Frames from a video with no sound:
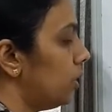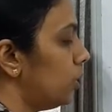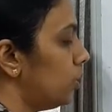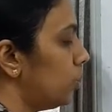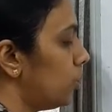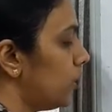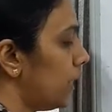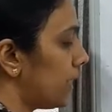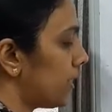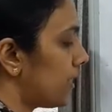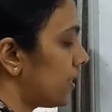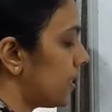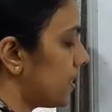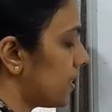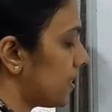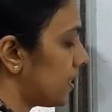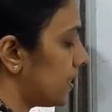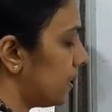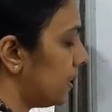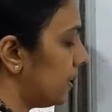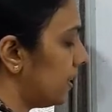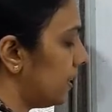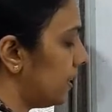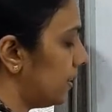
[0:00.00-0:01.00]
Ux is
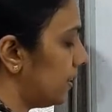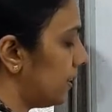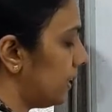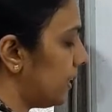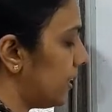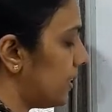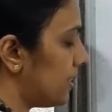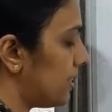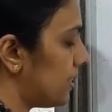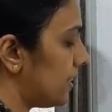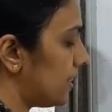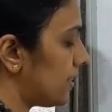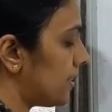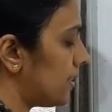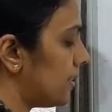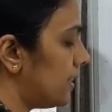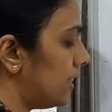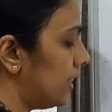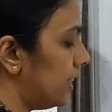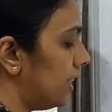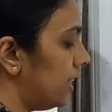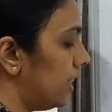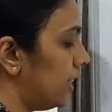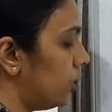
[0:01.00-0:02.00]

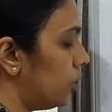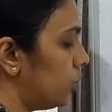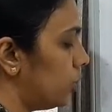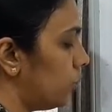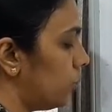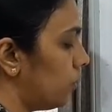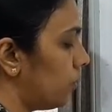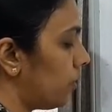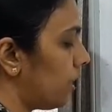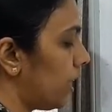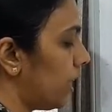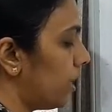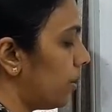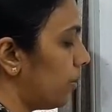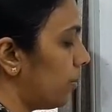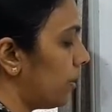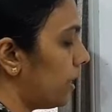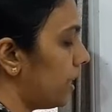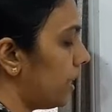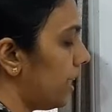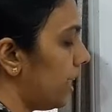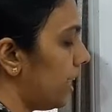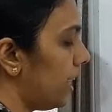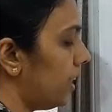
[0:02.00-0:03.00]
360 into 5
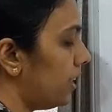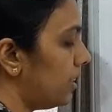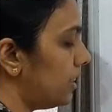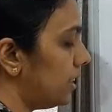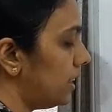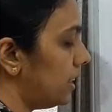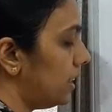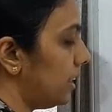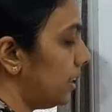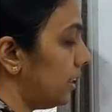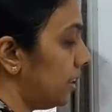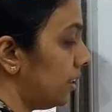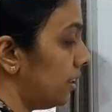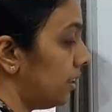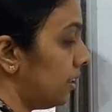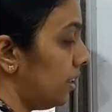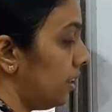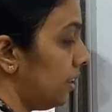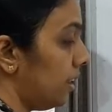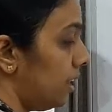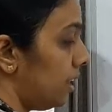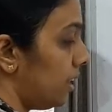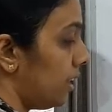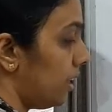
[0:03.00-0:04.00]
by 18
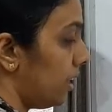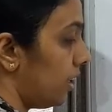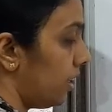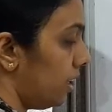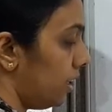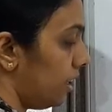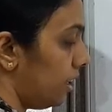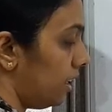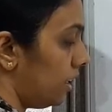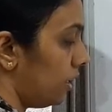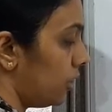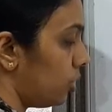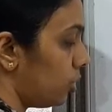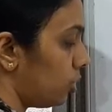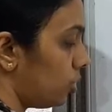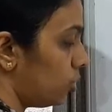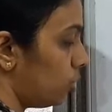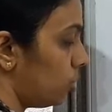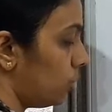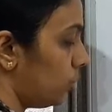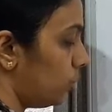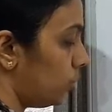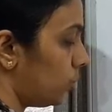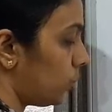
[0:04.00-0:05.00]

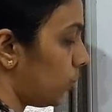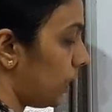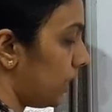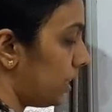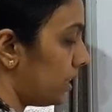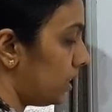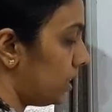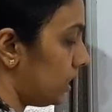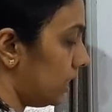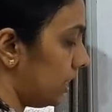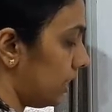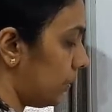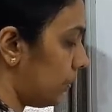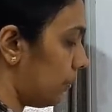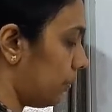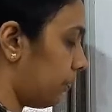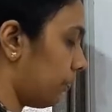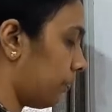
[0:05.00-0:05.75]
into 20.